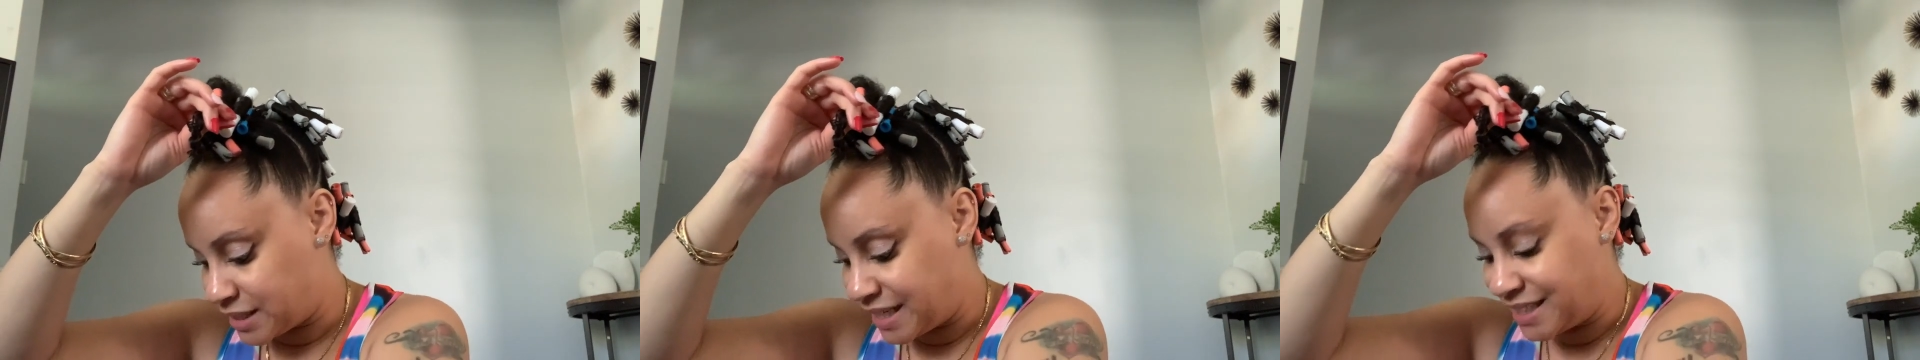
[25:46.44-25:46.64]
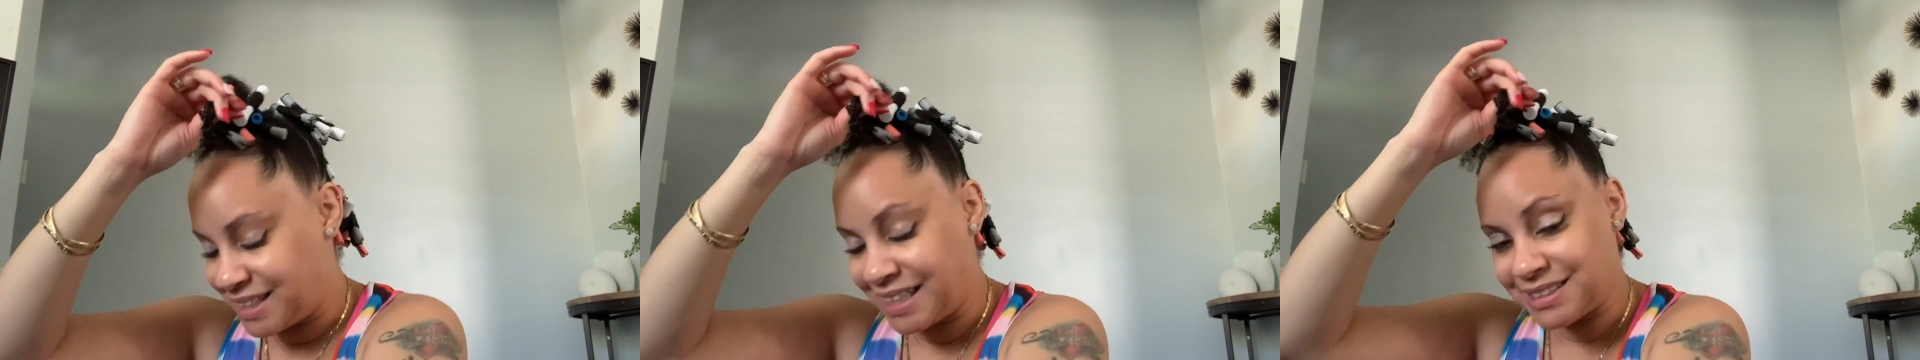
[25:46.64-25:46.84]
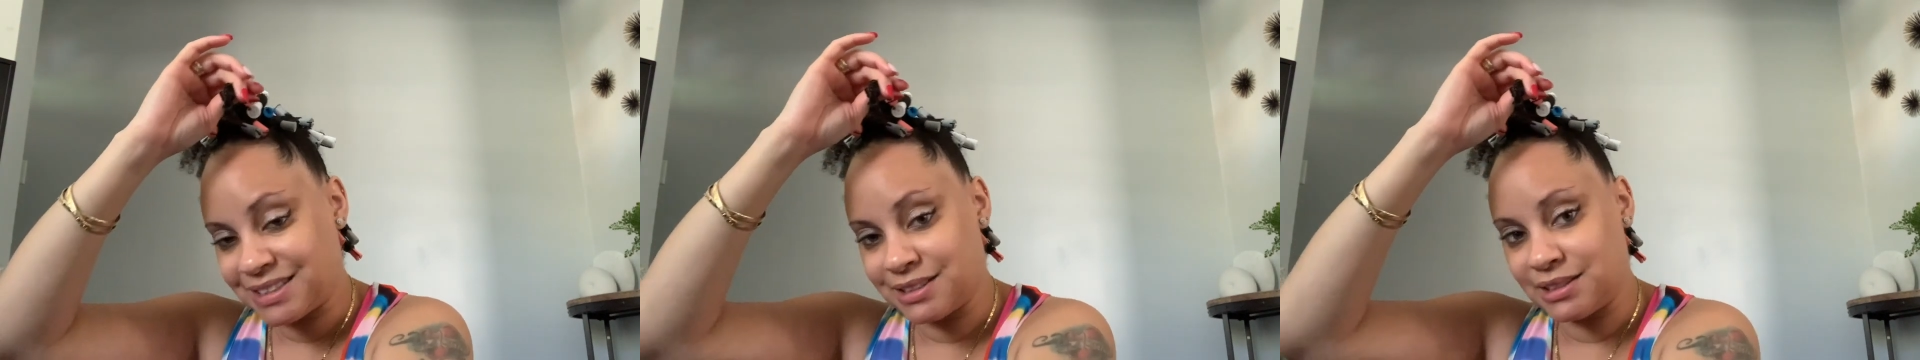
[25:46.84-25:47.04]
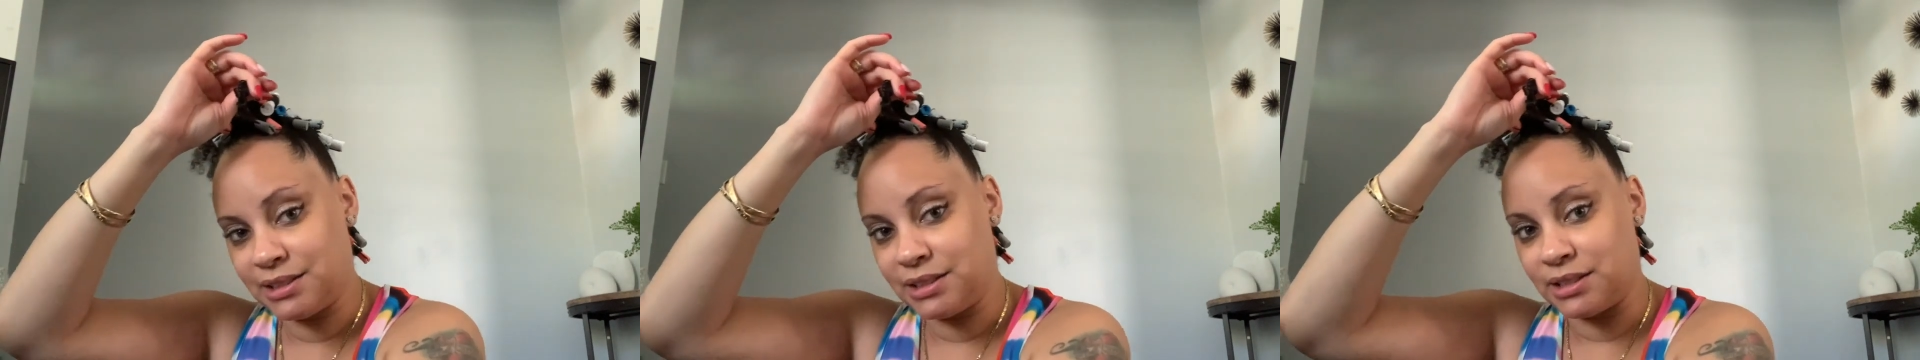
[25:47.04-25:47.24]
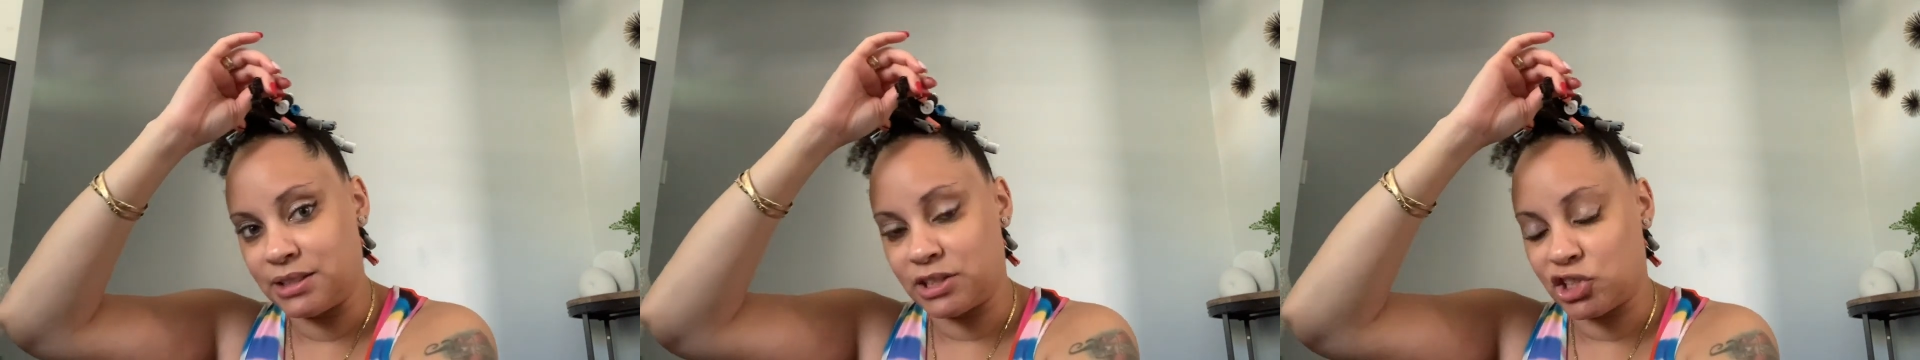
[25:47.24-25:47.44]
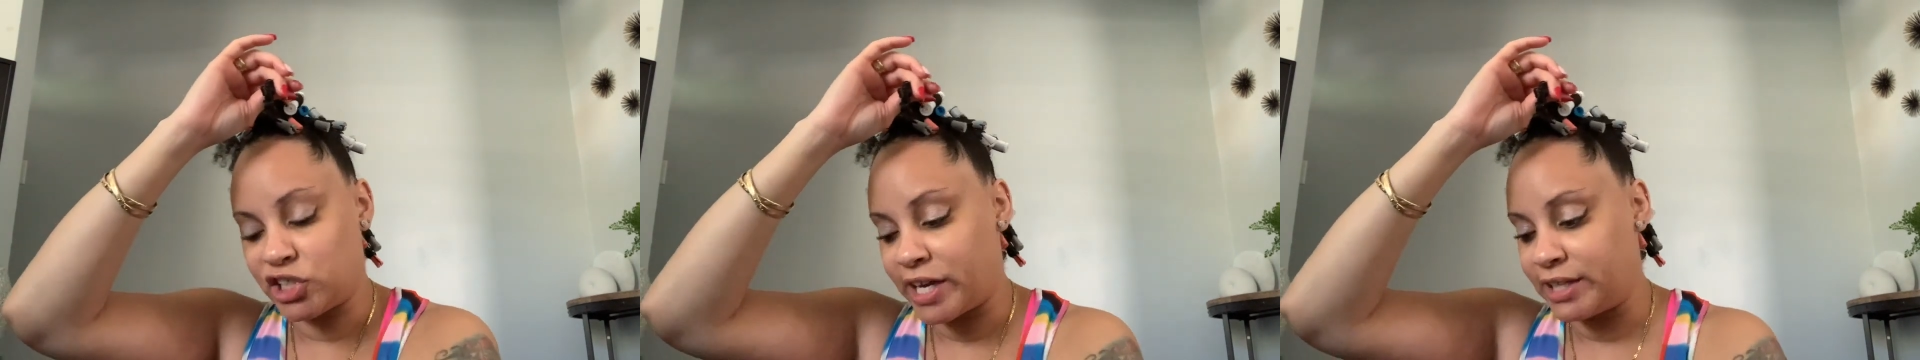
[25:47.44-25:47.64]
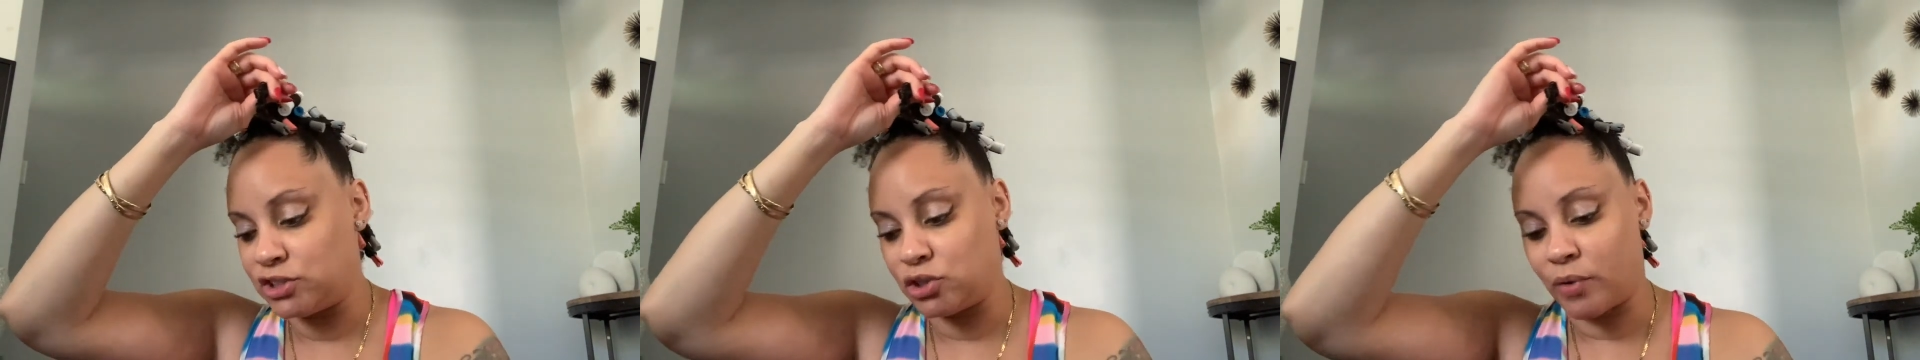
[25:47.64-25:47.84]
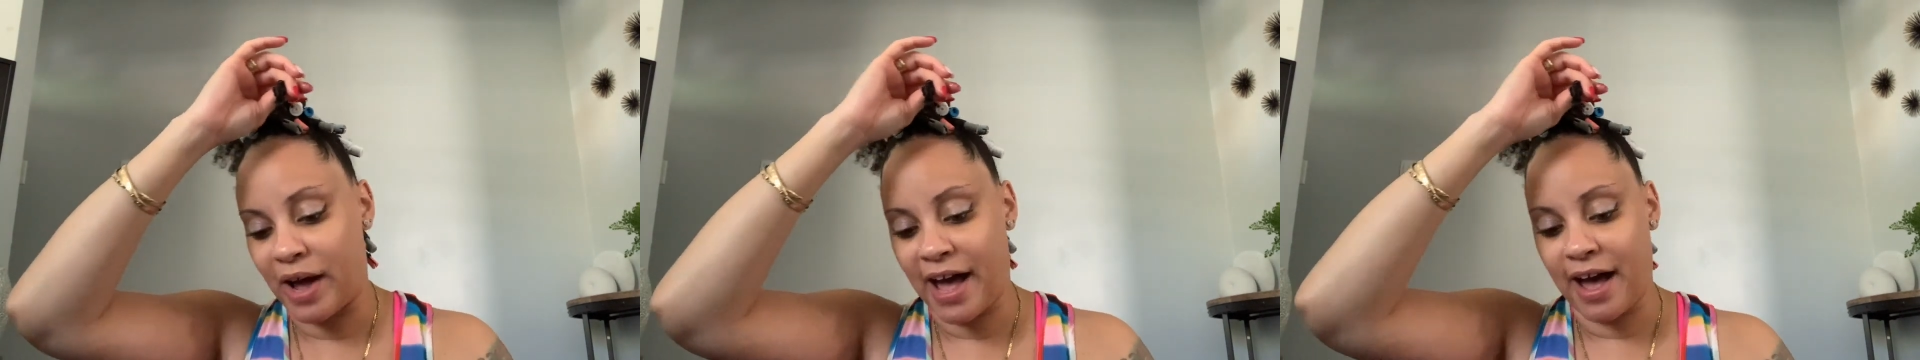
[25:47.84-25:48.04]
lessens the chance
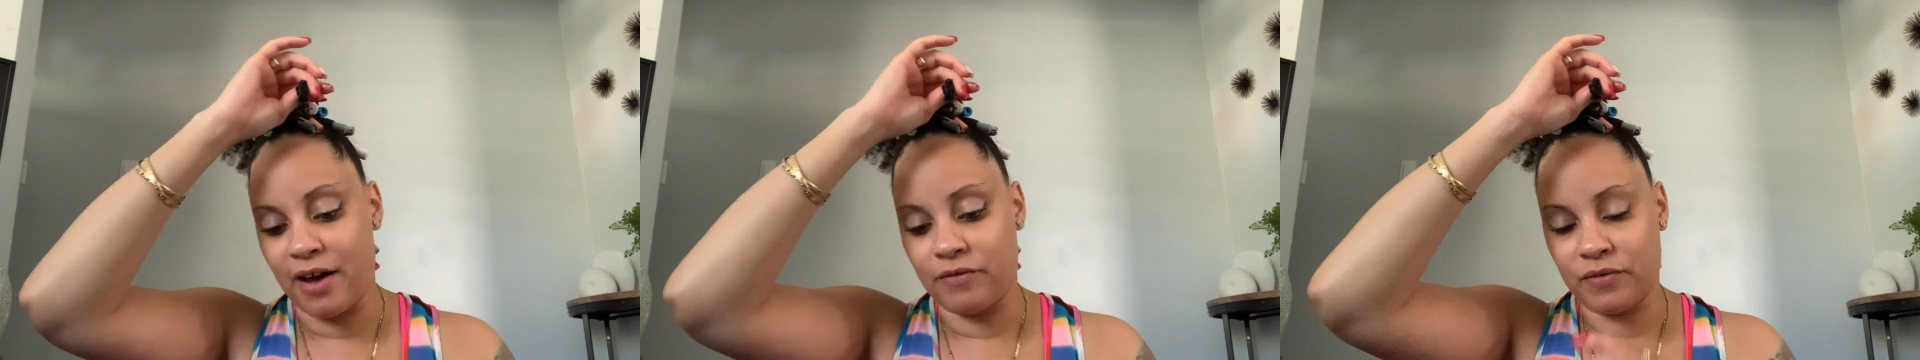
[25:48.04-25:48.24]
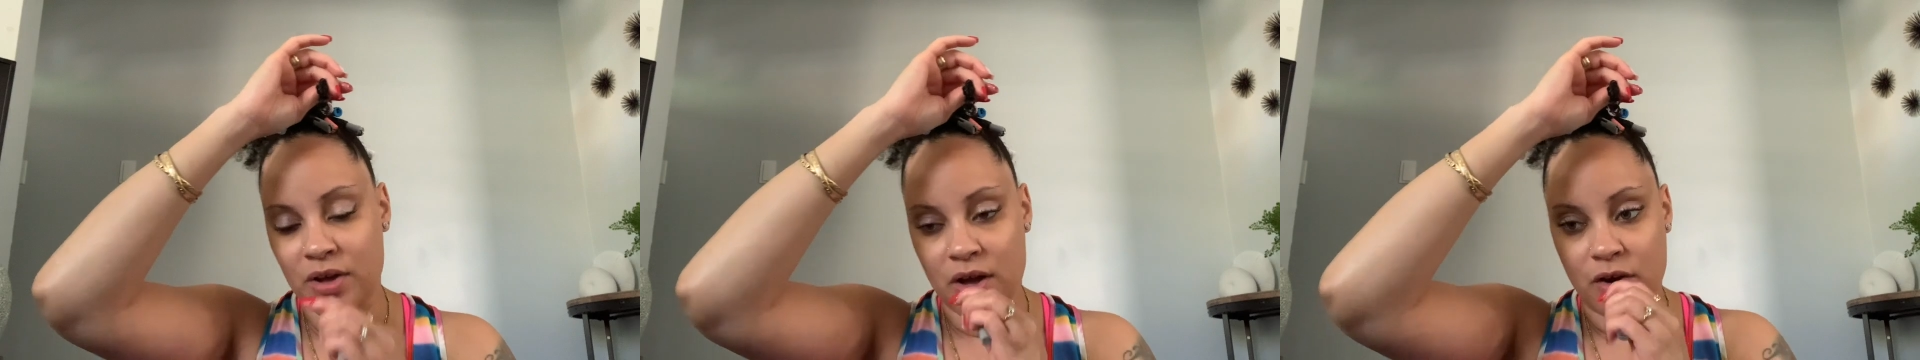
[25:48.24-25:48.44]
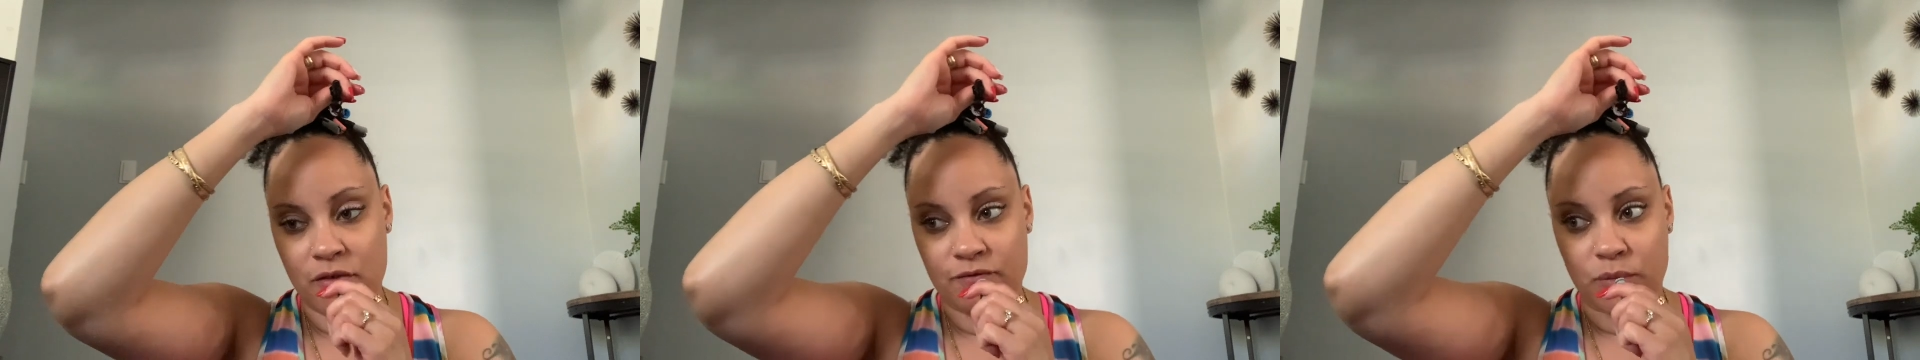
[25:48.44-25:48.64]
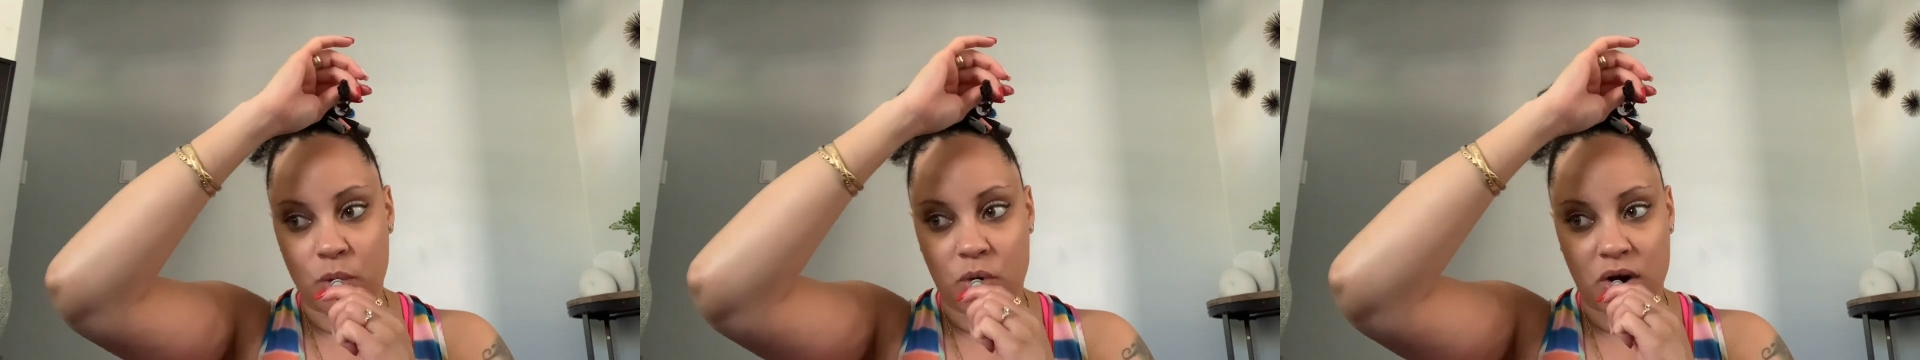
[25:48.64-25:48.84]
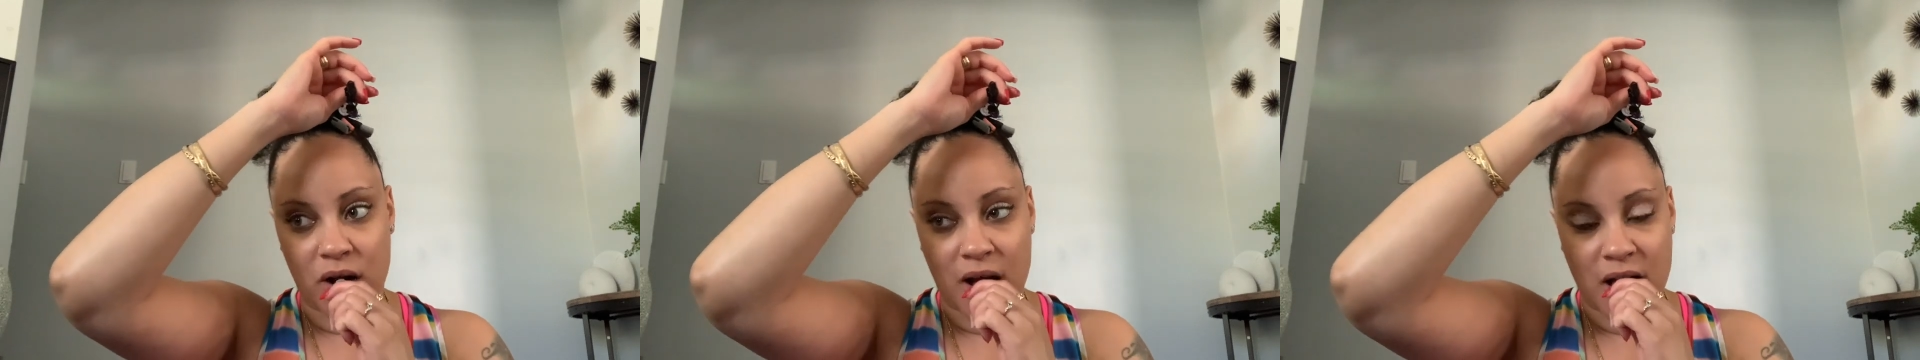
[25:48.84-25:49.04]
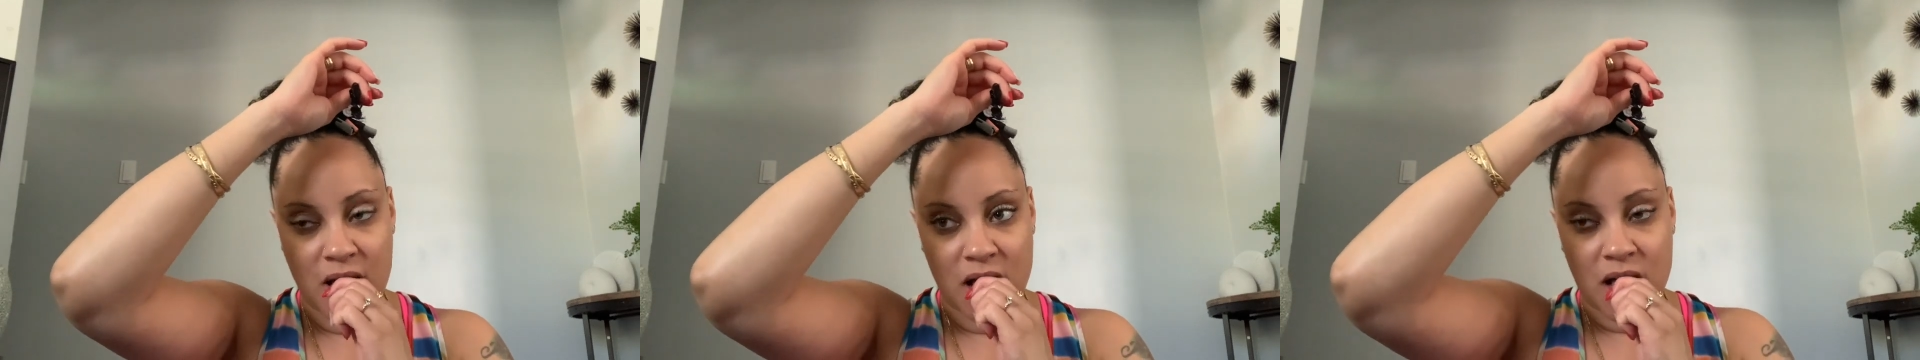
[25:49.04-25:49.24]
you'll have for